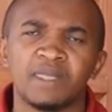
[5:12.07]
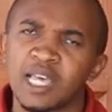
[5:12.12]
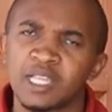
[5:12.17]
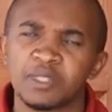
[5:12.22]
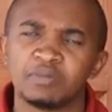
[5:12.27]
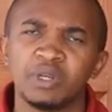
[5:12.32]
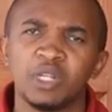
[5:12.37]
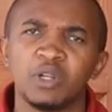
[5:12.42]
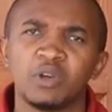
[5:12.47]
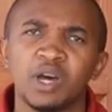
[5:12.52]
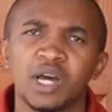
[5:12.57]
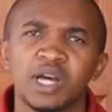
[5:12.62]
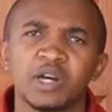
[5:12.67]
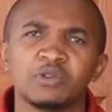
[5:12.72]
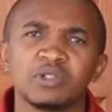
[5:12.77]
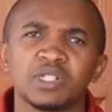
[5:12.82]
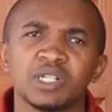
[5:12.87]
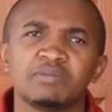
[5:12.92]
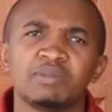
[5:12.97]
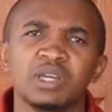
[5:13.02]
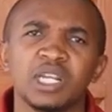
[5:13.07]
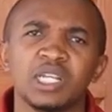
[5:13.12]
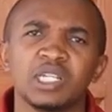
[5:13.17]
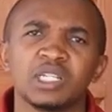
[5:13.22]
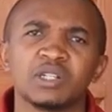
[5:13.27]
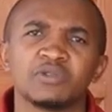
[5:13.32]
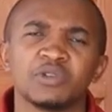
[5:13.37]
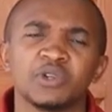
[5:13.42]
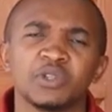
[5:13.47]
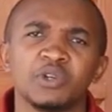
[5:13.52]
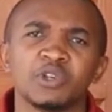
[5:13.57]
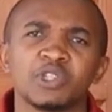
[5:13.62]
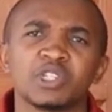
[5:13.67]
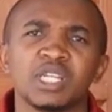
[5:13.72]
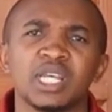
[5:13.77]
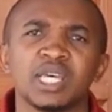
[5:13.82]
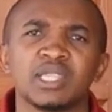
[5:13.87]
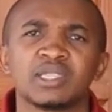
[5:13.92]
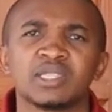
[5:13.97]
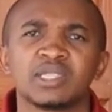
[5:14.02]
There has been no accountability for
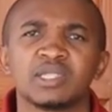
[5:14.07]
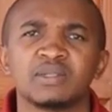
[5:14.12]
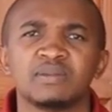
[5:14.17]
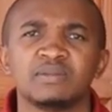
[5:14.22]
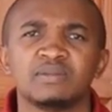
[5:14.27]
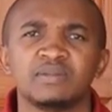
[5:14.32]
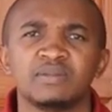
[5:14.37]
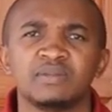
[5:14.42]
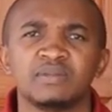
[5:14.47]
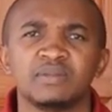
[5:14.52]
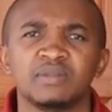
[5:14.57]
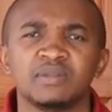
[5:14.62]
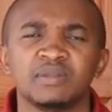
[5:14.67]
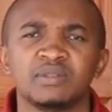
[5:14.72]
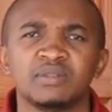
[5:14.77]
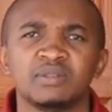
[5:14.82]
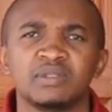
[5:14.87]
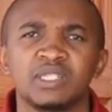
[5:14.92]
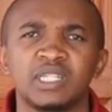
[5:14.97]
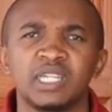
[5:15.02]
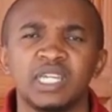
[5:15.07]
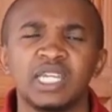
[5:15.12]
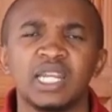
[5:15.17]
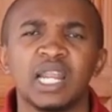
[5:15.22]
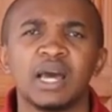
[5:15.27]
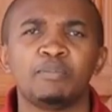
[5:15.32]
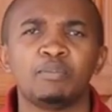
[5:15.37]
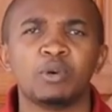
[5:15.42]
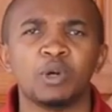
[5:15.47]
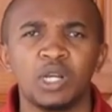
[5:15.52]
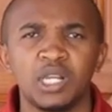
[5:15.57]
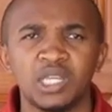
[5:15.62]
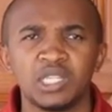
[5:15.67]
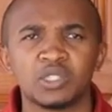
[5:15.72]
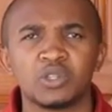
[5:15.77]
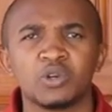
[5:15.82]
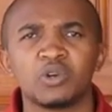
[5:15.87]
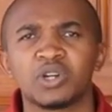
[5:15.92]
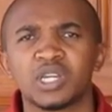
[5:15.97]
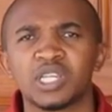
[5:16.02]
those deaths in a
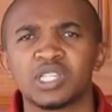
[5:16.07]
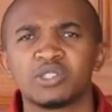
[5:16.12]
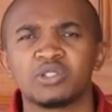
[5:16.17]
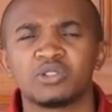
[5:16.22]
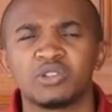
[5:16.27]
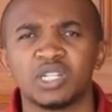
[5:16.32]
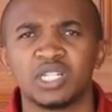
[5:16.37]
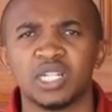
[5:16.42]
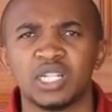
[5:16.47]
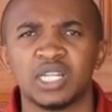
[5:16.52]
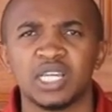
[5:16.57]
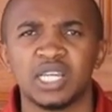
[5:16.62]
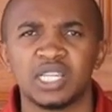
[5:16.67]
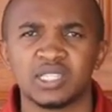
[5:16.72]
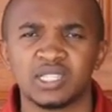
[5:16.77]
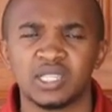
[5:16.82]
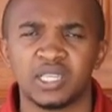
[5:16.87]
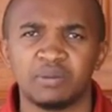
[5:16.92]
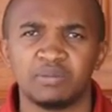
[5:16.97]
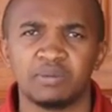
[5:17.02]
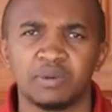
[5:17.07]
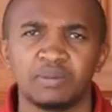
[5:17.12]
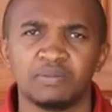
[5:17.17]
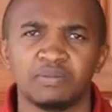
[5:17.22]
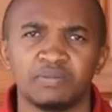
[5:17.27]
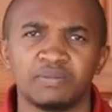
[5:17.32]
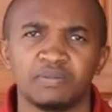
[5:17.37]
police-orchestrated escape.